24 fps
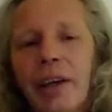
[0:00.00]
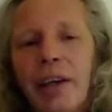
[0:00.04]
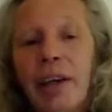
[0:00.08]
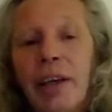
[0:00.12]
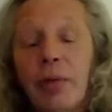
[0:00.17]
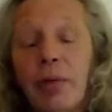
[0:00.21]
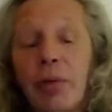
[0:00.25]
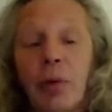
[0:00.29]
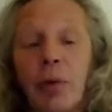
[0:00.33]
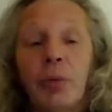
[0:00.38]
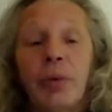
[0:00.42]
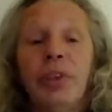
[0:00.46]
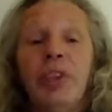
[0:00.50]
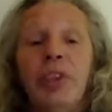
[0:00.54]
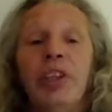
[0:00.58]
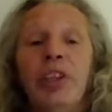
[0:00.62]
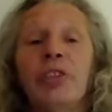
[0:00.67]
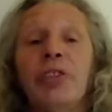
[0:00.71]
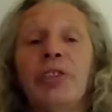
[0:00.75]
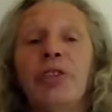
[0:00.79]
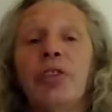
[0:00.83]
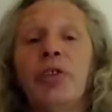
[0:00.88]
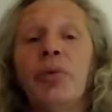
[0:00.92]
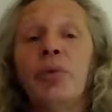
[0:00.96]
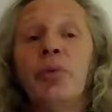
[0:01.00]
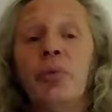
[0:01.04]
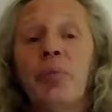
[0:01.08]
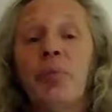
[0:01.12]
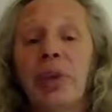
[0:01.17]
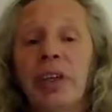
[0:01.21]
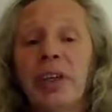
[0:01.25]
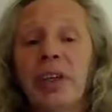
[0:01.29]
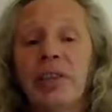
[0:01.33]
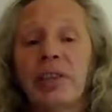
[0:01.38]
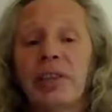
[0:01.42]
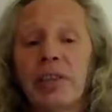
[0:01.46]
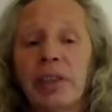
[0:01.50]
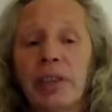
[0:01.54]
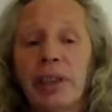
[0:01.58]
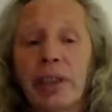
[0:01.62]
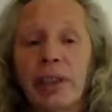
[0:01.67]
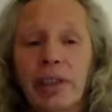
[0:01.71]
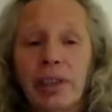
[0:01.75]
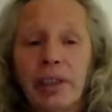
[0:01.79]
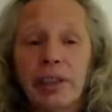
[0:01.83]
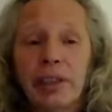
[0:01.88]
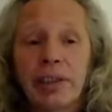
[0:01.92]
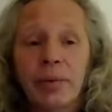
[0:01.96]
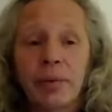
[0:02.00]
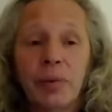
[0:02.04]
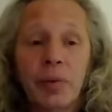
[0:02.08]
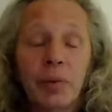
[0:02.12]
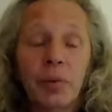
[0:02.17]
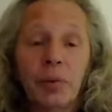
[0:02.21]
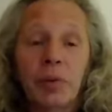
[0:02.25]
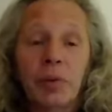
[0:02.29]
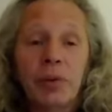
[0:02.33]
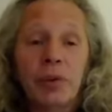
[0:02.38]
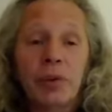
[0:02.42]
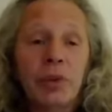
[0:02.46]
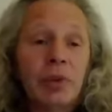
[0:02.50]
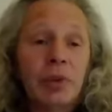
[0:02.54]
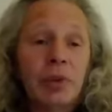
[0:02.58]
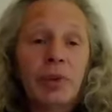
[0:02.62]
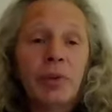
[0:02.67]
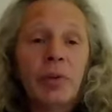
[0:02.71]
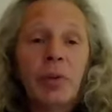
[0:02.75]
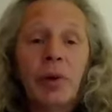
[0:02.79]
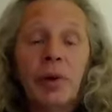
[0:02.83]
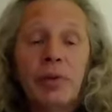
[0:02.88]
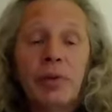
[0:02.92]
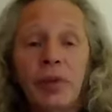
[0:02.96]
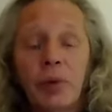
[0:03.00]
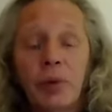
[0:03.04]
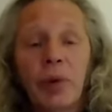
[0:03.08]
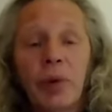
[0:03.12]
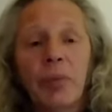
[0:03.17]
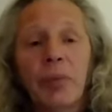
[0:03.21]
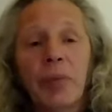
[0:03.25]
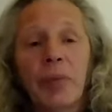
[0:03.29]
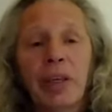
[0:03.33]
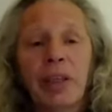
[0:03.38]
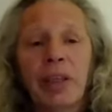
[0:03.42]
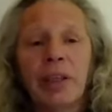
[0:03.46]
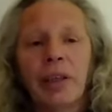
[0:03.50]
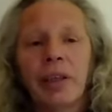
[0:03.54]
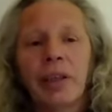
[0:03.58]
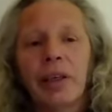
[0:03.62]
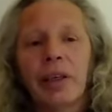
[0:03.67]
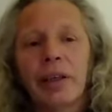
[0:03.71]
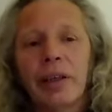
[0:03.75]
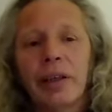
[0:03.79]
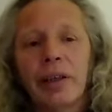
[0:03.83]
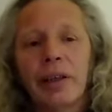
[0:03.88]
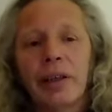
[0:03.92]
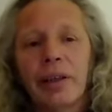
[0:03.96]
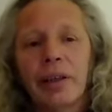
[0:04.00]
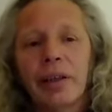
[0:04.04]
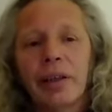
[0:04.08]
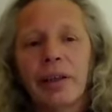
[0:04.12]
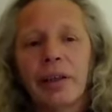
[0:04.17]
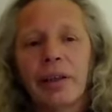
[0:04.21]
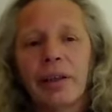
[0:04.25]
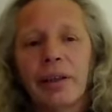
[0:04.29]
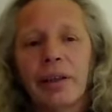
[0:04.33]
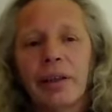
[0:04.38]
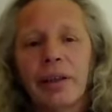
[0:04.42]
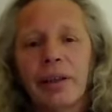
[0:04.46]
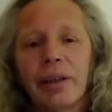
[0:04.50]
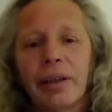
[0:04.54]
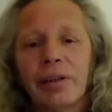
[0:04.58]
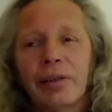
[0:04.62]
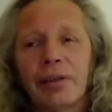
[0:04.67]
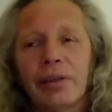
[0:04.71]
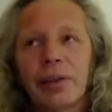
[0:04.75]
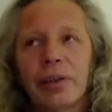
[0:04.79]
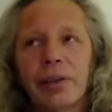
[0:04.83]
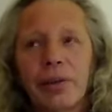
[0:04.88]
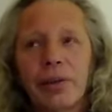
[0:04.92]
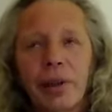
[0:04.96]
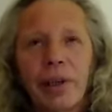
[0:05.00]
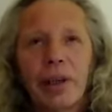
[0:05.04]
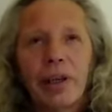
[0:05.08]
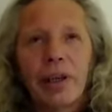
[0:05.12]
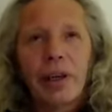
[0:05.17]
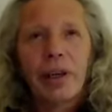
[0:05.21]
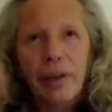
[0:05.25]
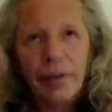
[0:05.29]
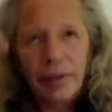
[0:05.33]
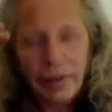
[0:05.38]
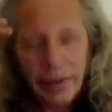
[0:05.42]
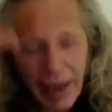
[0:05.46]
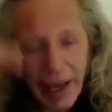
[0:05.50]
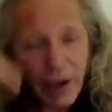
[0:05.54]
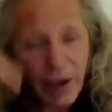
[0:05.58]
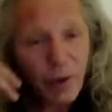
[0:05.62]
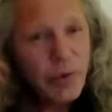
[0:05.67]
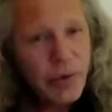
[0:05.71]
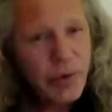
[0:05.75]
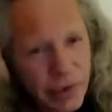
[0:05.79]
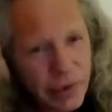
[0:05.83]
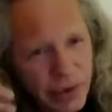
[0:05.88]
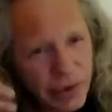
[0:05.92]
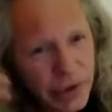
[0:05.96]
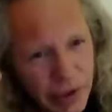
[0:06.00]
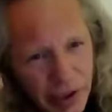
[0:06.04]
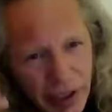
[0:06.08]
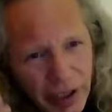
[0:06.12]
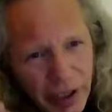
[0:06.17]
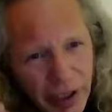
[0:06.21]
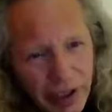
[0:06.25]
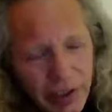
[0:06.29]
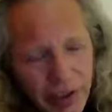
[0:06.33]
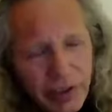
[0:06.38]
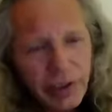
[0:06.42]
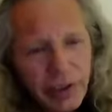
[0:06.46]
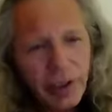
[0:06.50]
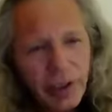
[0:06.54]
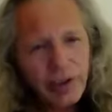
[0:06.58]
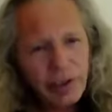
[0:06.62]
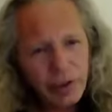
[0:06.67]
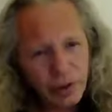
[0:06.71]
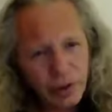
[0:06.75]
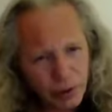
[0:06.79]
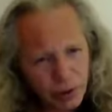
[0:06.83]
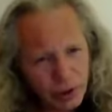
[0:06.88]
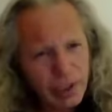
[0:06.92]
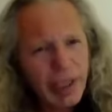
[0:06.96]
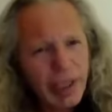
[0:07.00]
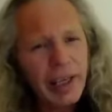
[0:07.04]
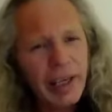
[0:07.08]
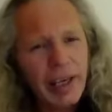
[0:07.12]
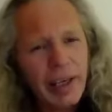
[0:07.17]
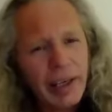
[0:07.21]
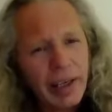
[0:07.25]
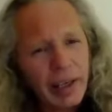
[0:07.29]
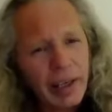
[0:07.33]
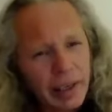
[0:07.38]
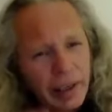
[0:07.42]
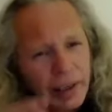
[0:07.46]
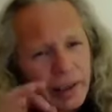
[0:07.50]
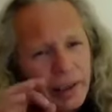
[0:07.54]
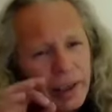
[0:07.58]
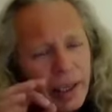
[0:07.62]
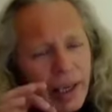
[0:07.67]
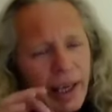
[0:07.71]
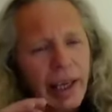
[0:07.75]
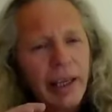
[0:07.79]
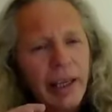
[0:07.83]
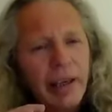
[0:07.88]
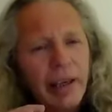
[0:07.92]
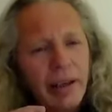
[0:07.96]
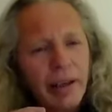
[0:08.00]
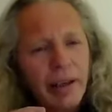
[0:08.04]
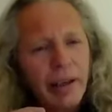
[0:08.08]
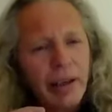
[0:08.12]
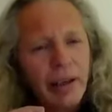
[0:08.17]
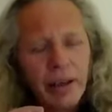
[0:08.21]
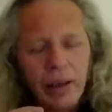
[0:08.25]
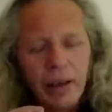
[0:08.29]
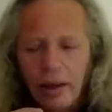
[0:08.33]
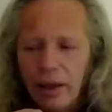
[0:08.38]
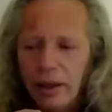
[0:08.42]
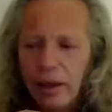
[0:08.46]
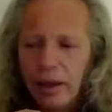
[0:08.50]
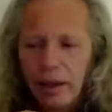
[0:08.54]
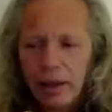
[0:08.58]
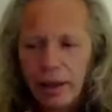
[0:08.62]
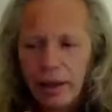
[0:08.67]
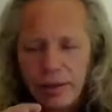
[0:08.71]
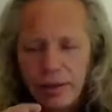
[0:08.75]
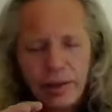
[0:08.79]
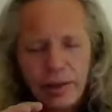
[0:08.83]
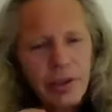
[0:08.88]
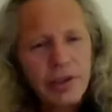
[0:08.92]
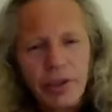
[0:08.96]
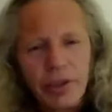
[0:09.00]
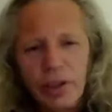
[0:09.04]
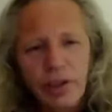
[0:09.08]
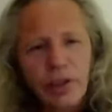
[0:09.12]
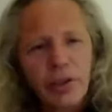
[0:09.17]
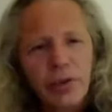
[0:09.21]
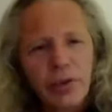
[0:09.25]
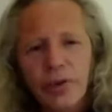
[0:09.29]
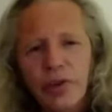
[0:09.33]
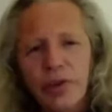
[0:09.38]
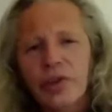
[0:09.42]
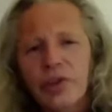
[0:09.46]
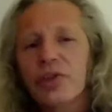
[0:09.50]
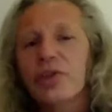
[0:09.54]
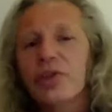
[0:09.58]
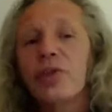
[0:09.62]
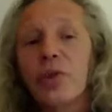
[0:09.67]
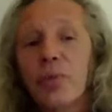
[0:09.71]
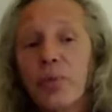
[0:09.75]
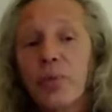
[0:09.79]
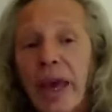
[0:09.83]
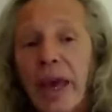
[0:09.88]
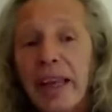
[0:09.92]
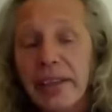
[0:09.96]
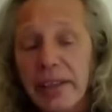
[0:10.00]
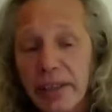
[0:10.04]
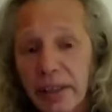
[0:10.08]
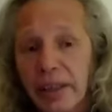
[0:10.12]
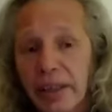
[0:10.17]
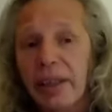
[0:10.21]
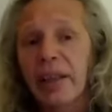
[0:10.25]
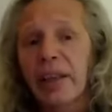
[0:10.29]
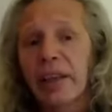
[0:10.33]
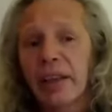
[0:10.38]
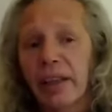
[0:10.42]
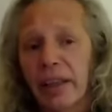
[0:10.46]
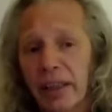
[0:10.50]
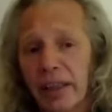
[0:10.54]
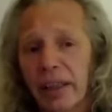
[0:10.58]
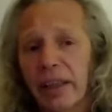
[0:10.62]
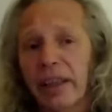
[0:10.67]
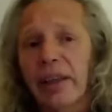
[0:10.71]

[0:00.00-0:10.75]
if what we need to do, we pierce it. He said, you won't make it. So that was the seeing side. So yeah, it's increased dramatically.